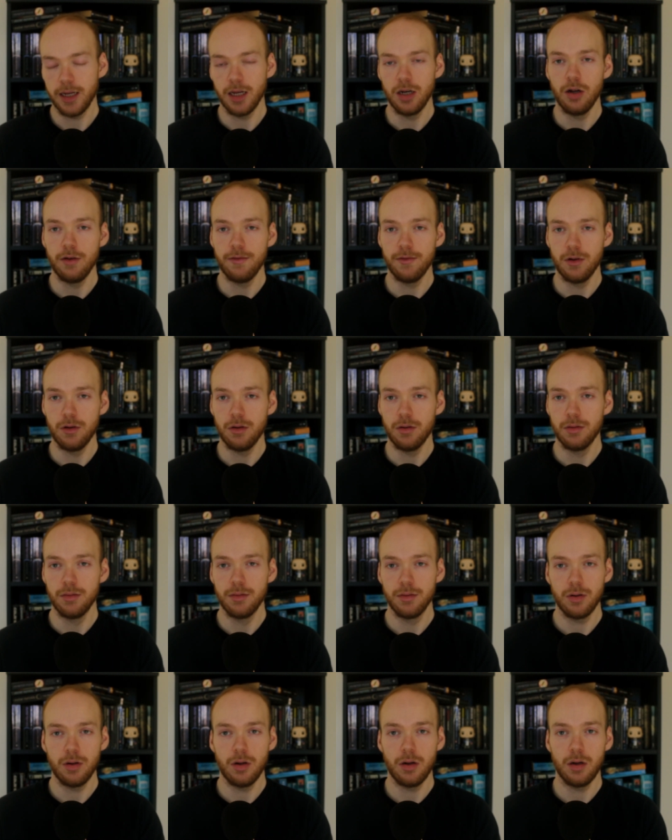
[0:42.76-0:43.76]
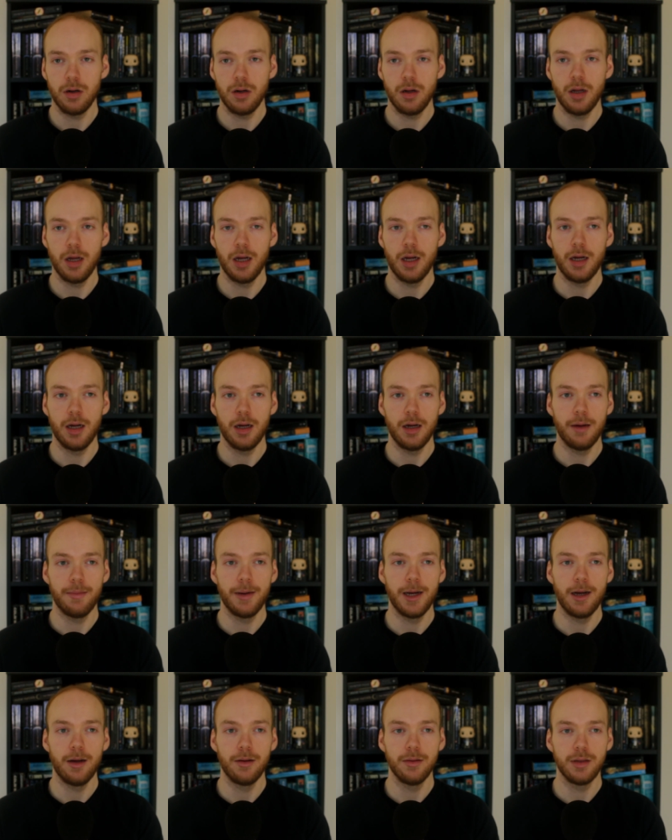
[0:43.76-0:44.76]
novel
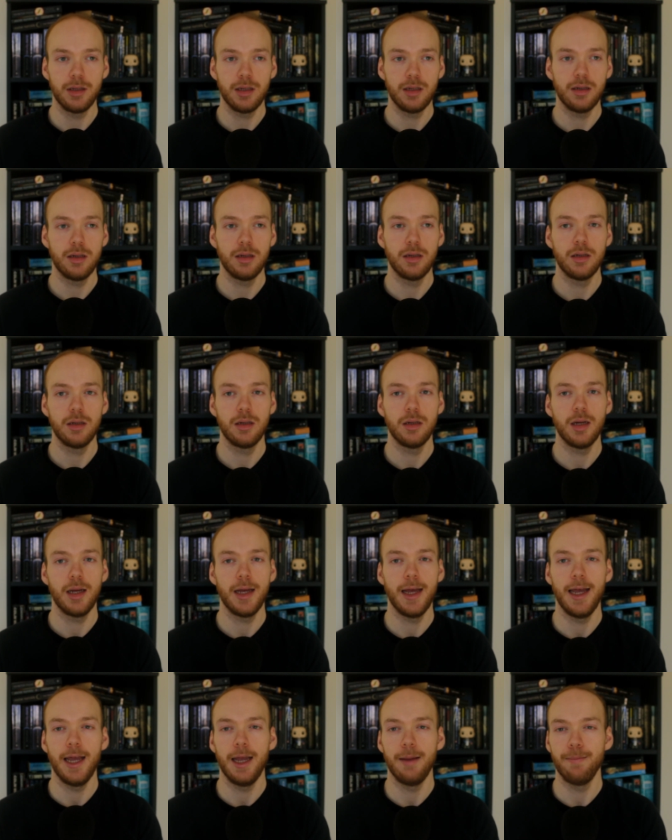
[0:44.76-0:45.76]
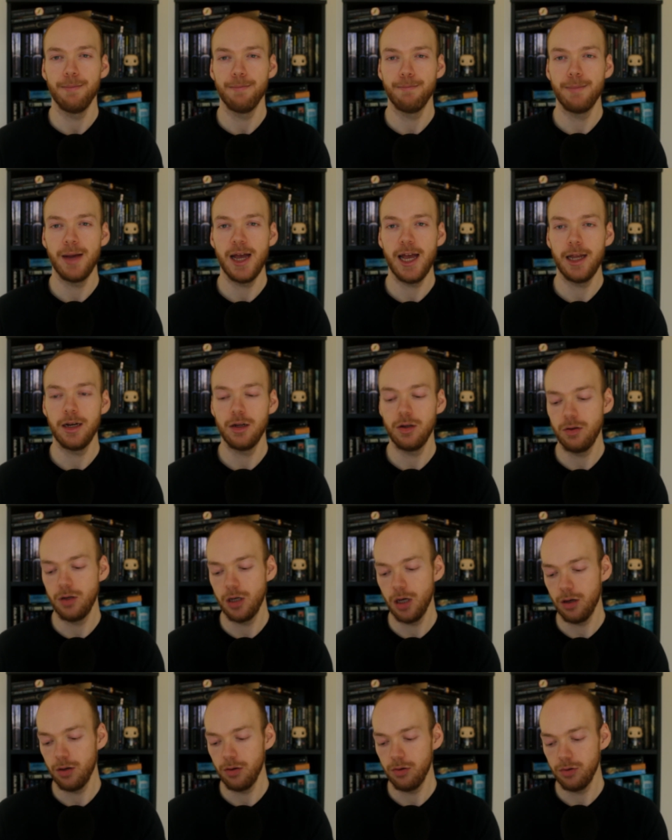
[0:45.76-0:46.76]
about a man who
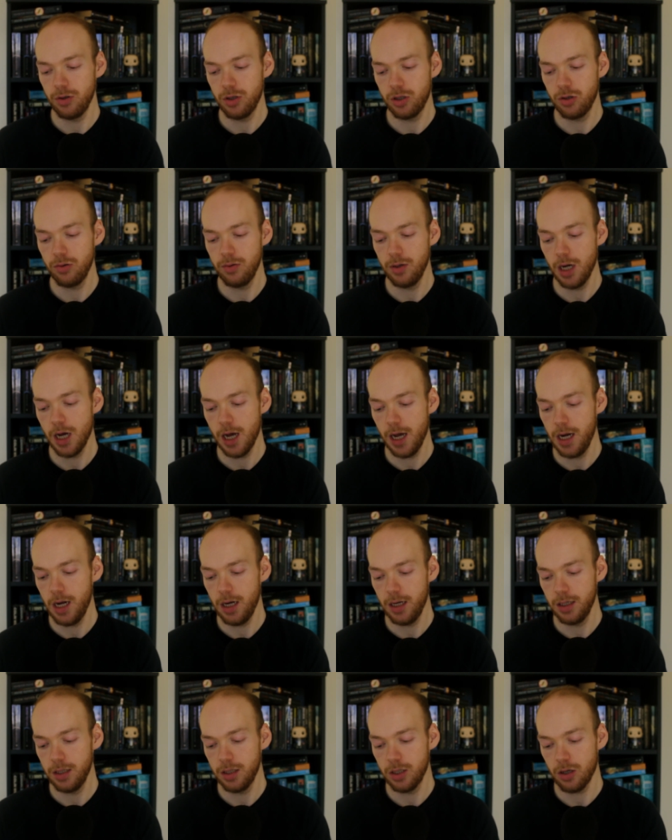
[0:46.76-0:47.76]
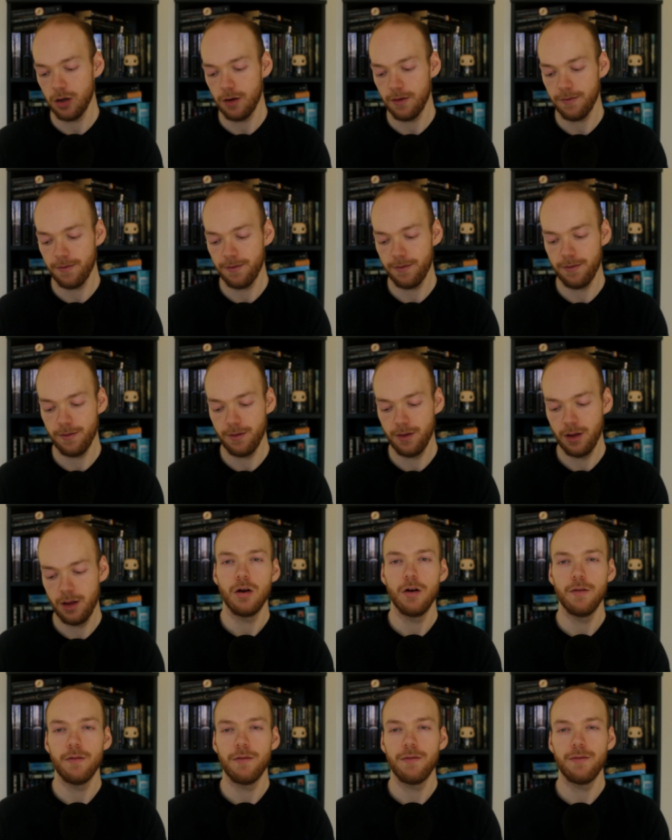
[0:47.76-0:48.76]
goes to an island off
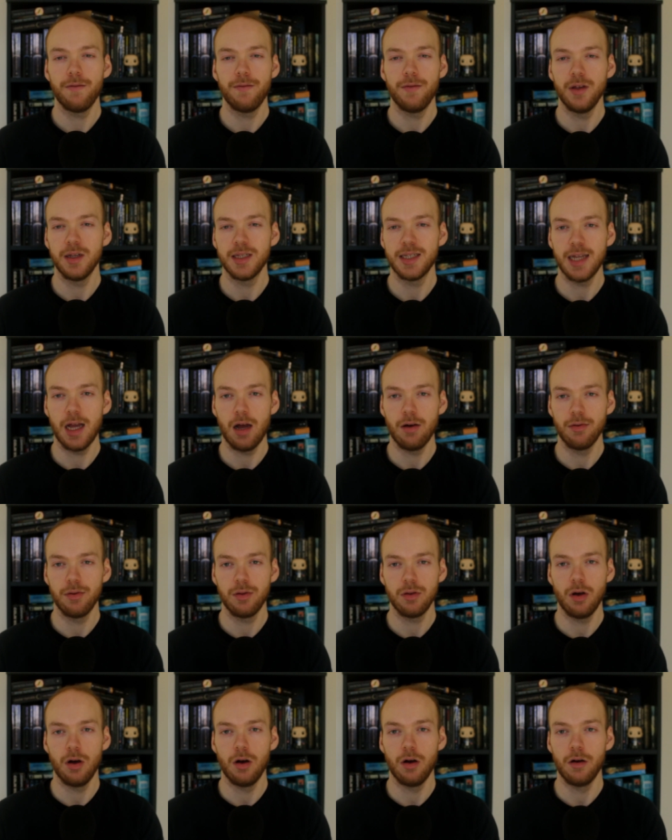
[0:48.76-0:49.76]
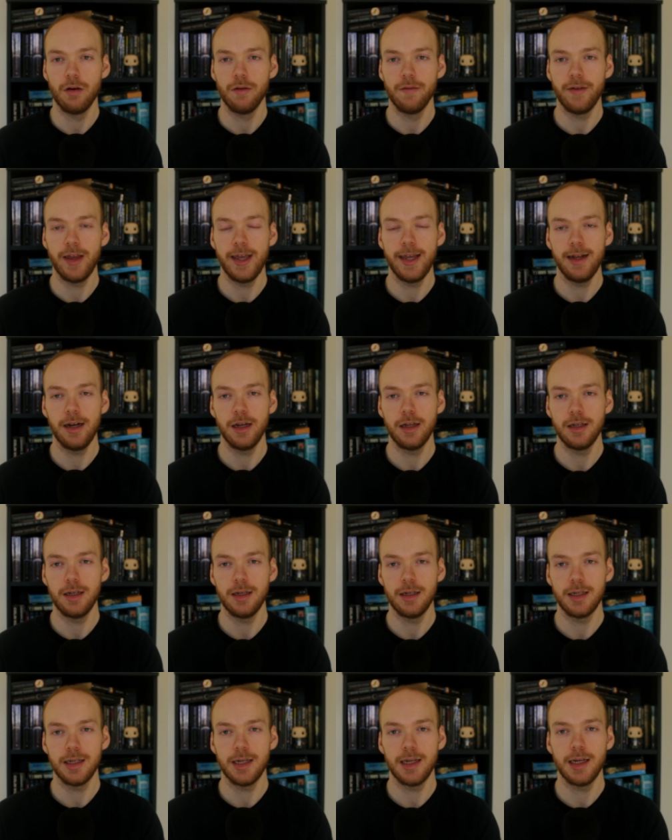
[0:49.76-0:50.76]
the south of
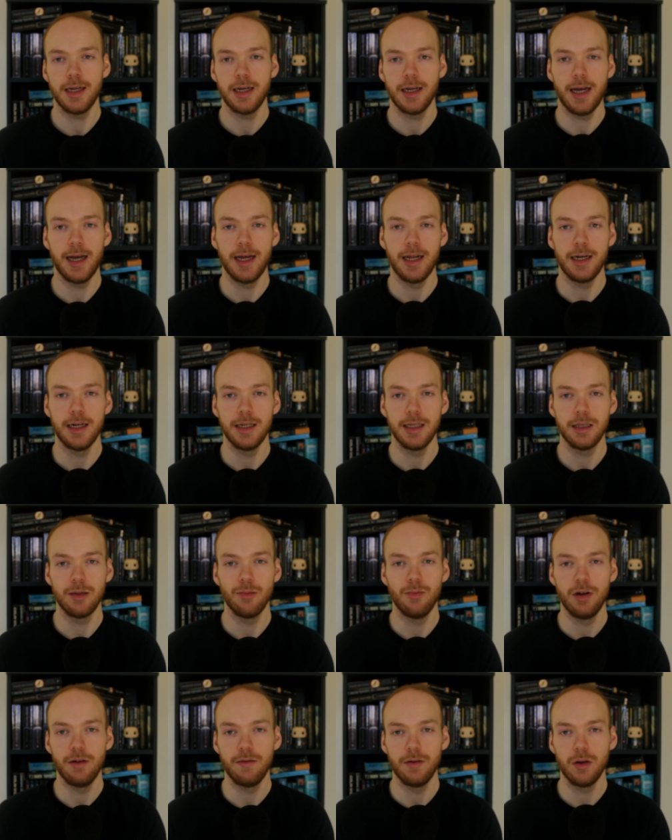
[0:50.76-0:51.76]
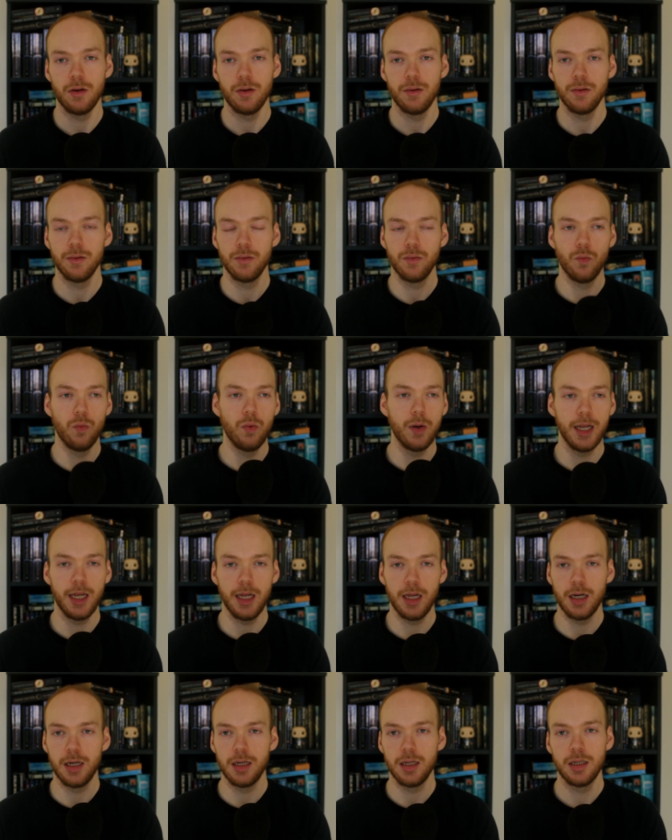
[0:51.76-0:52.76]
England, and it's a bit of a
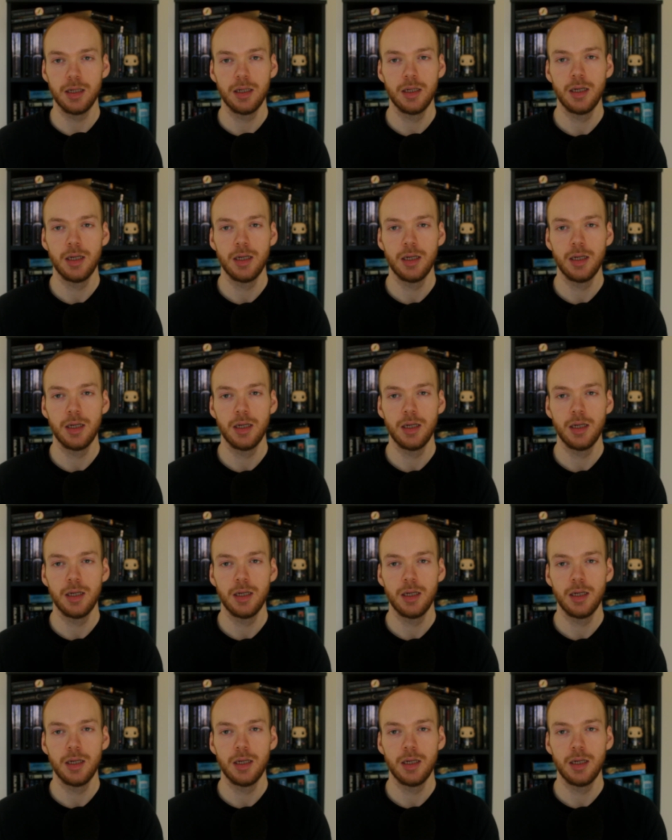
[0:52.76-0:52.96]
weird